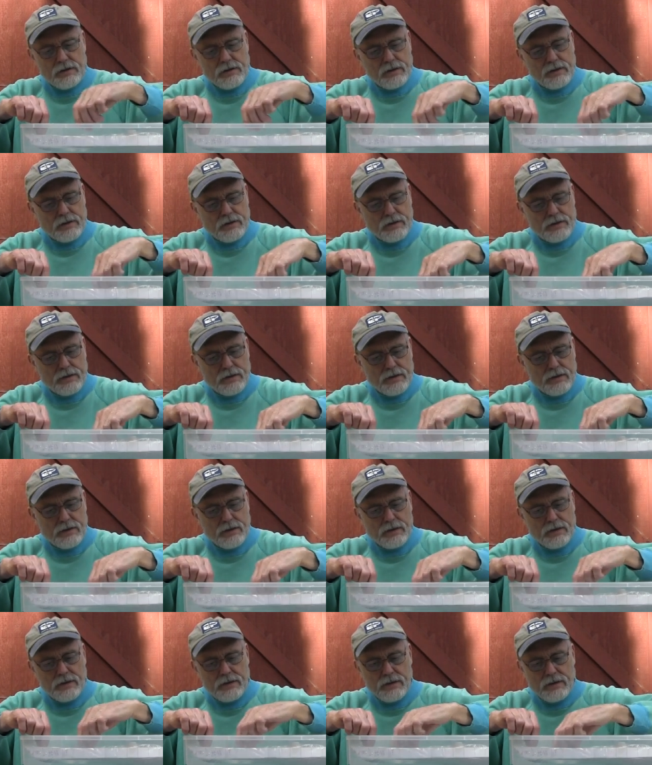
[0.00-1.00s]

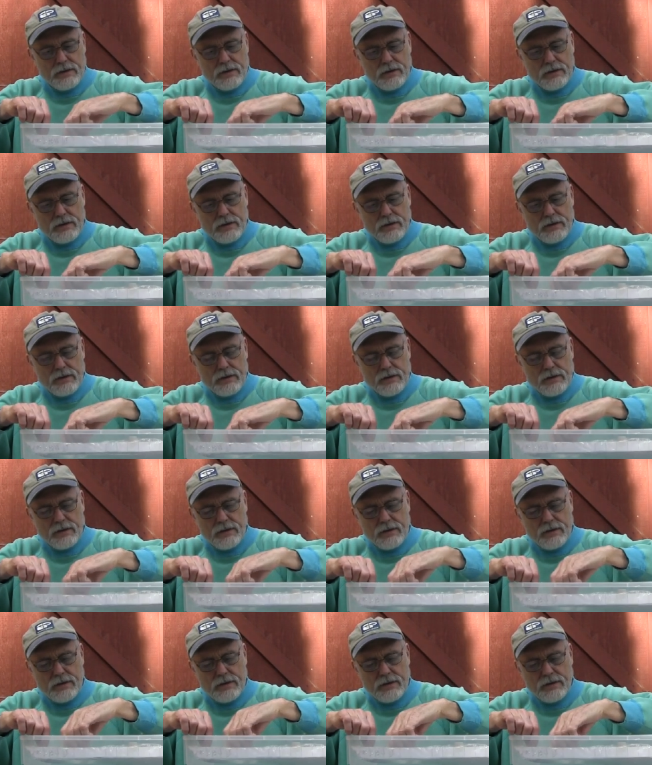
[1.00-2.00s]

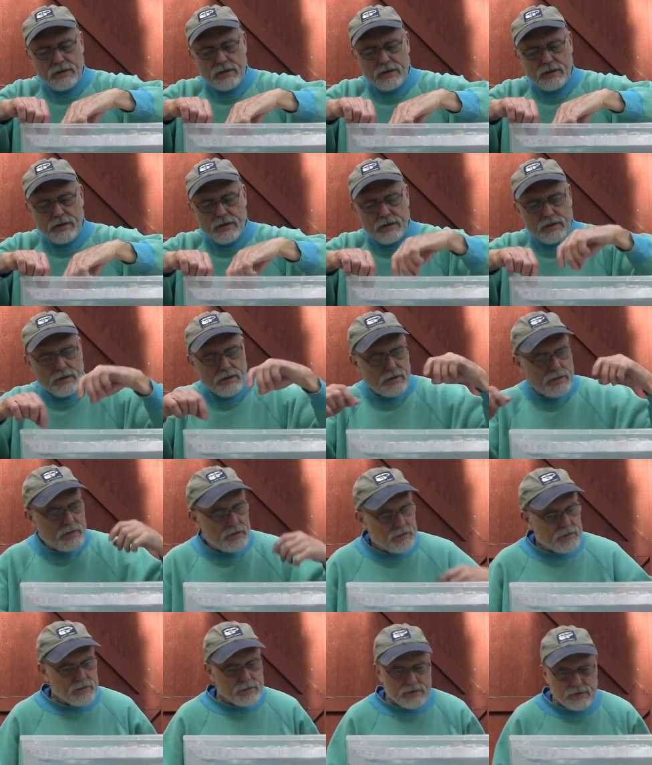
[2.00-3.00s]
No one is speaking in this clip.